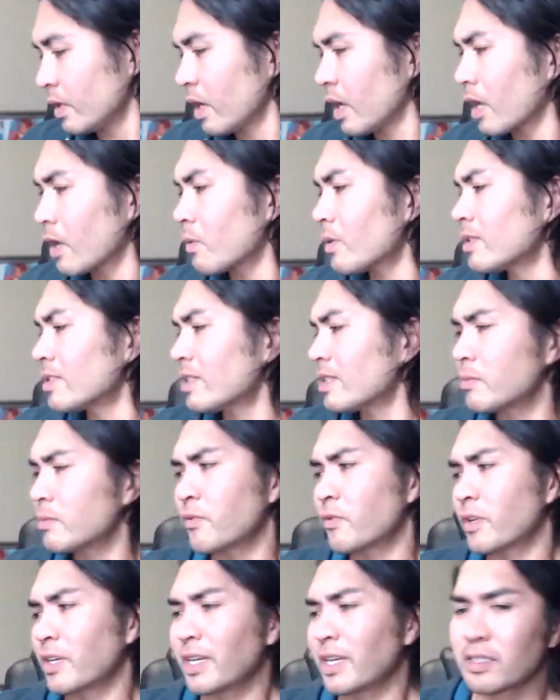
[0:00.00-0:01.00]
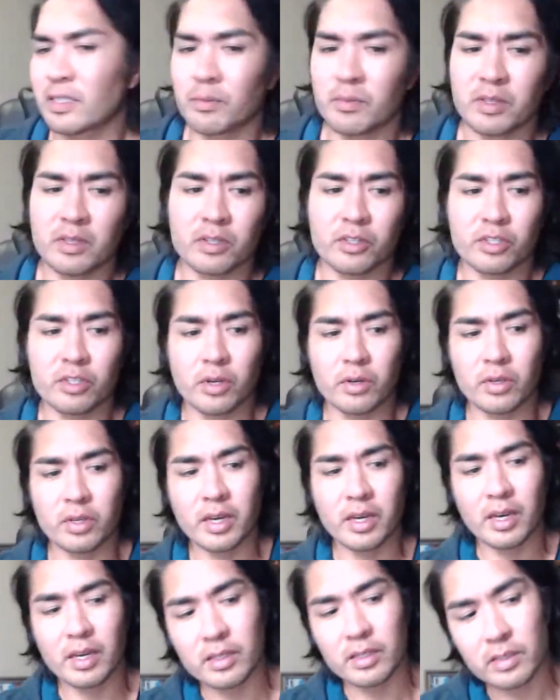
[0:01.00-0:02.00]
I always seem to forget something to show you
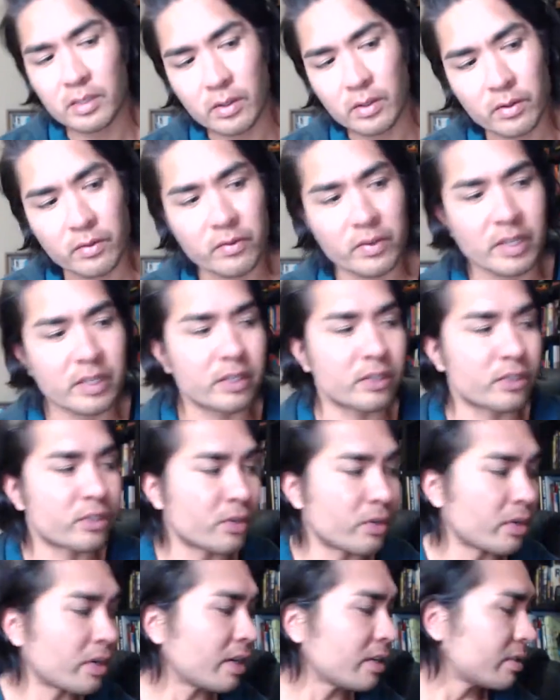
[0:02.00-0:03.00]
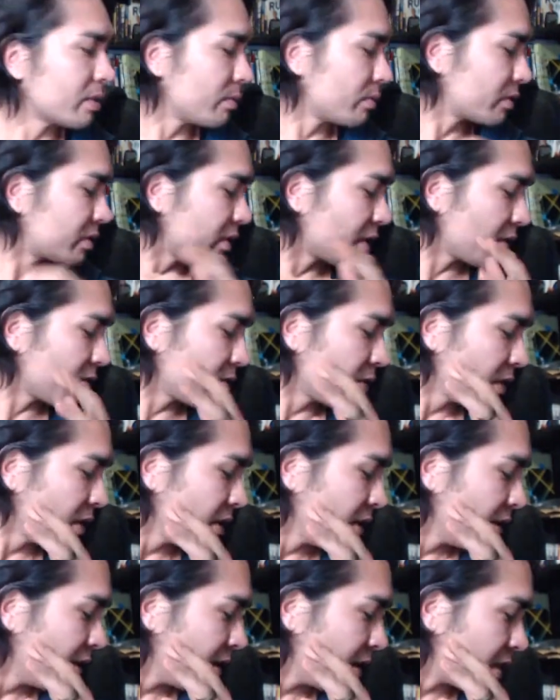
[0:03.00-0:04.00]
guys, or forget to show you guys some stuff.
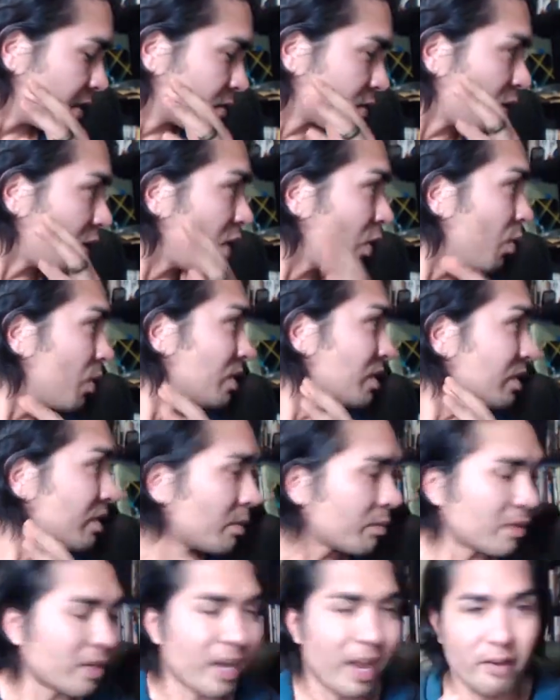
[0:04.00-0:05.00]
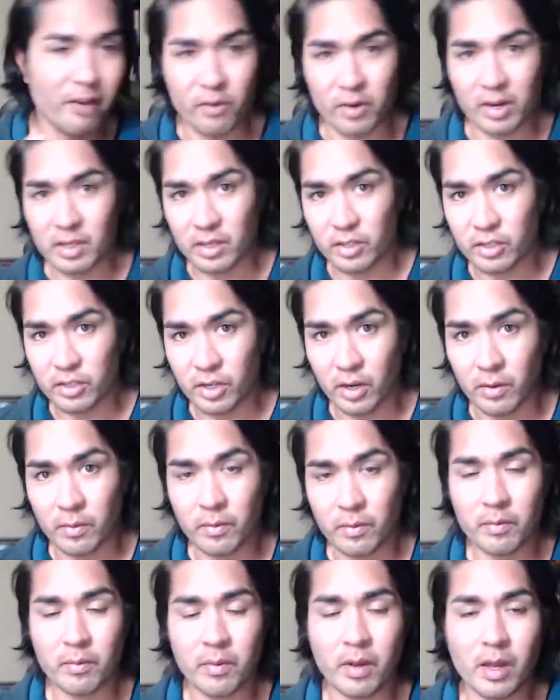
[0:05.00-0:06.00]
There's always something I forget to show.
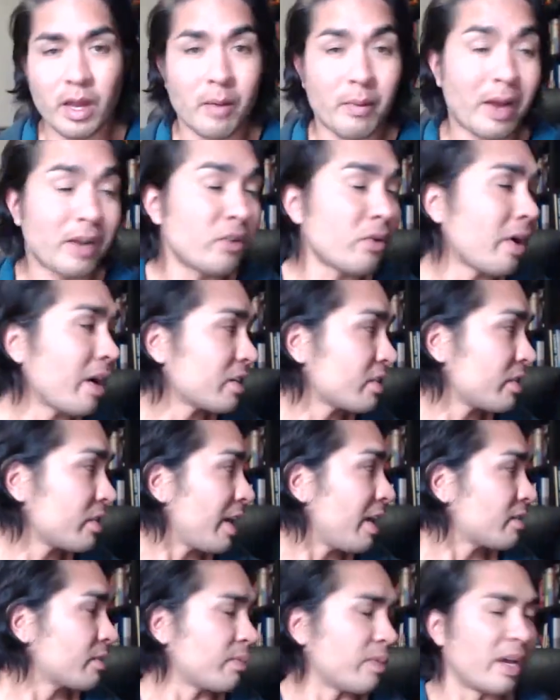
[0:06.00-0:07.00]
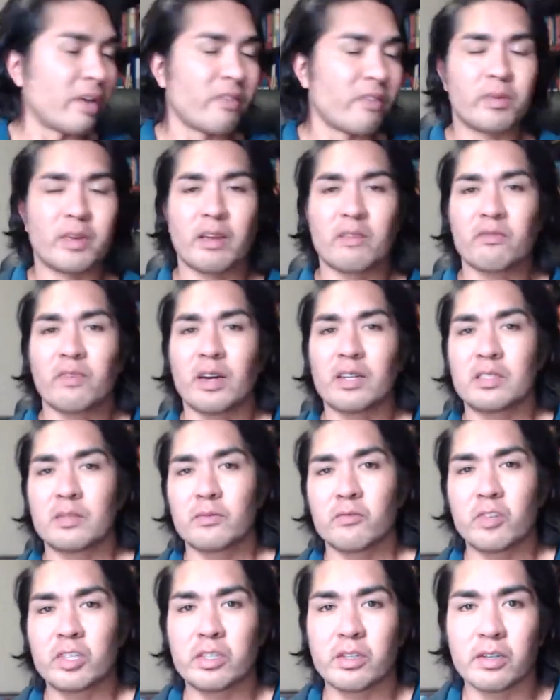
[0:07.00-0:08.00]
Um, I do actually have some FBA finds,
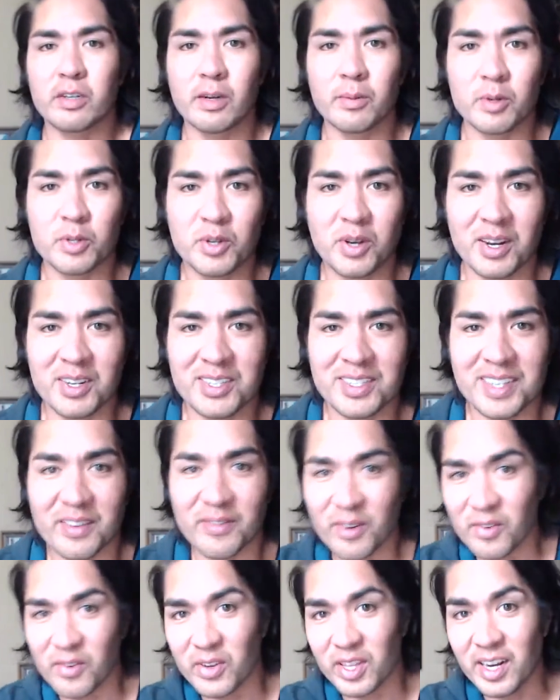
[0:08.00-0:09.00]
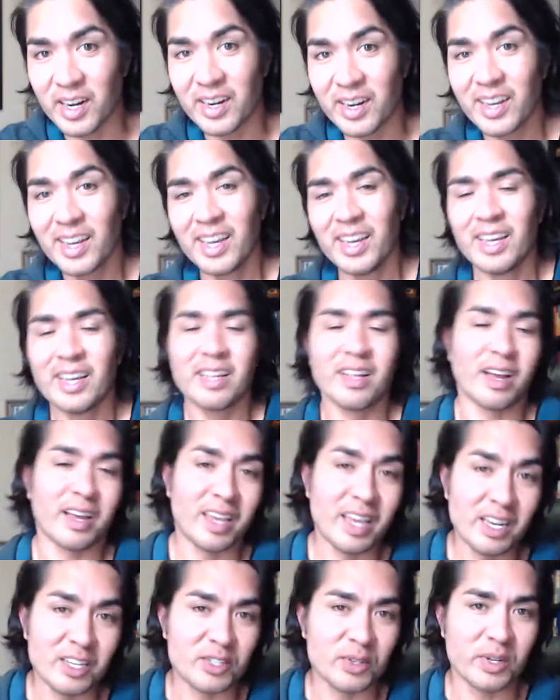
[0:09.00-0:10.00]
some retail arbitrage stuff over there. I
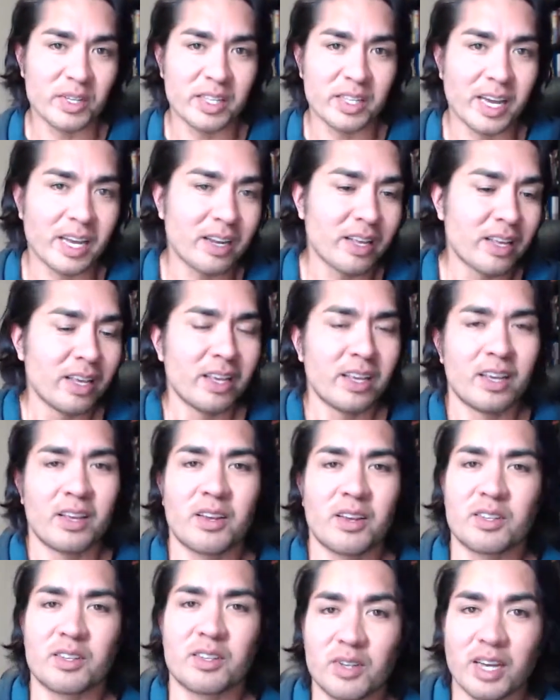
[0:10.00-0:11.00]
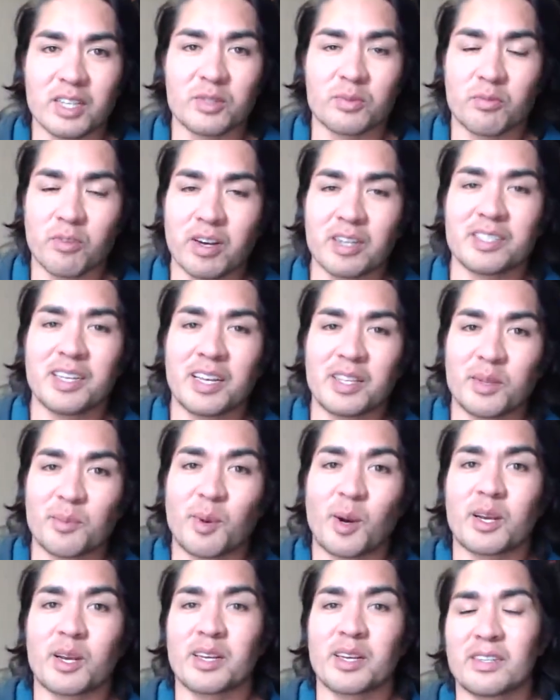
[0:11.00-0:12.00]
can't show you that because you guys will probably tank the
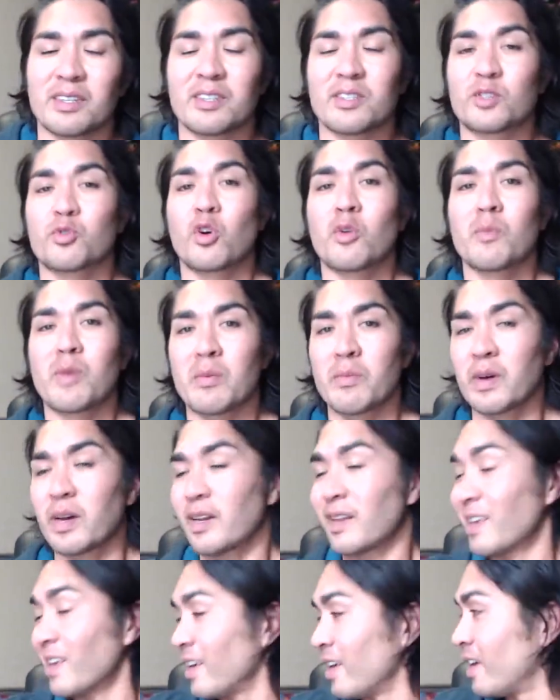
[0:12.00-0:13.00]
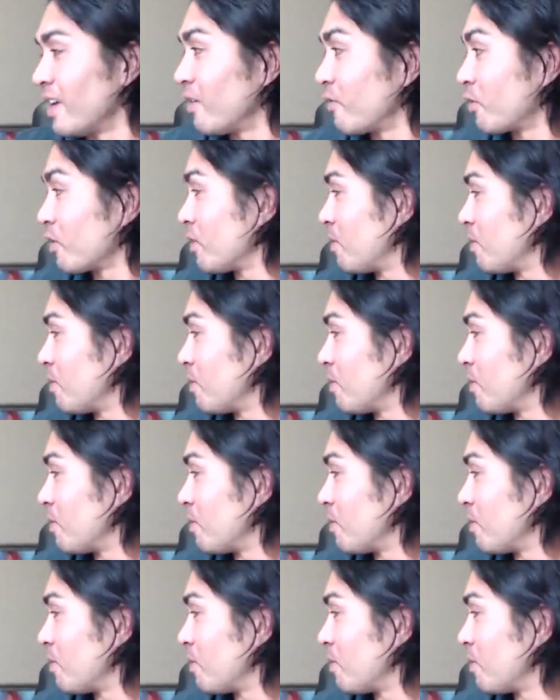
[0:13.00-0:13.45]
market and destroy me. But for the